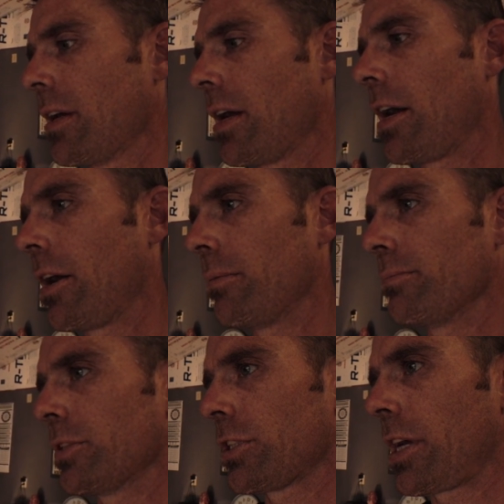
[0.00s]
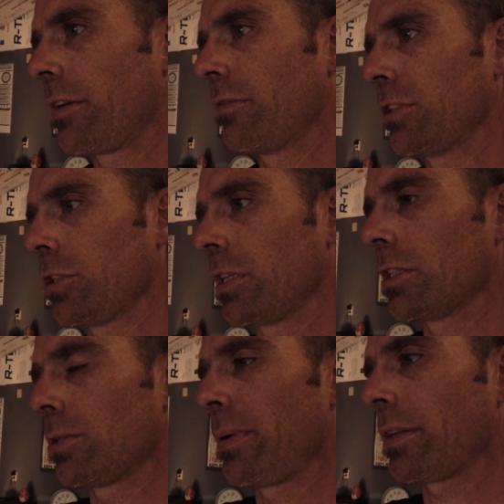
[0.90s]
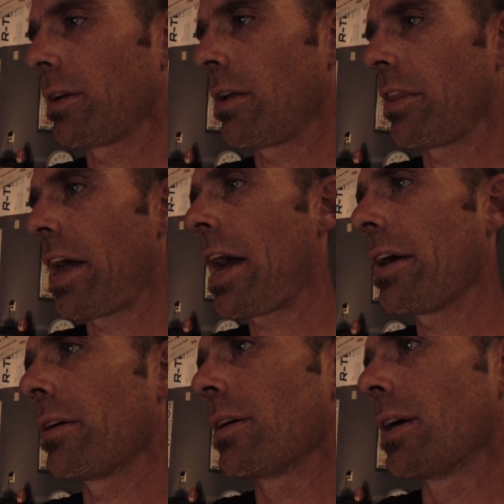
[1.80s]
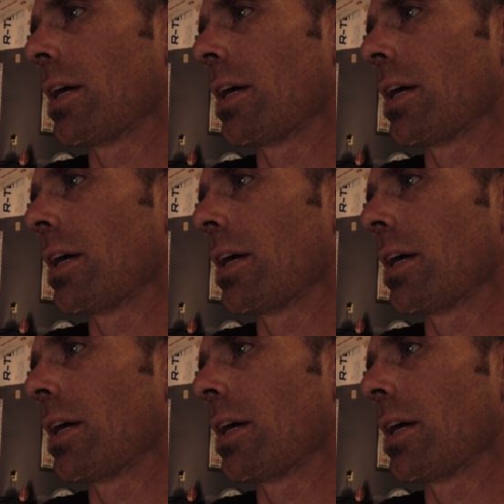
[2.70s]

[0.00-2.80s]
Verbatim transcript: Um, just kind of visually inspected all that.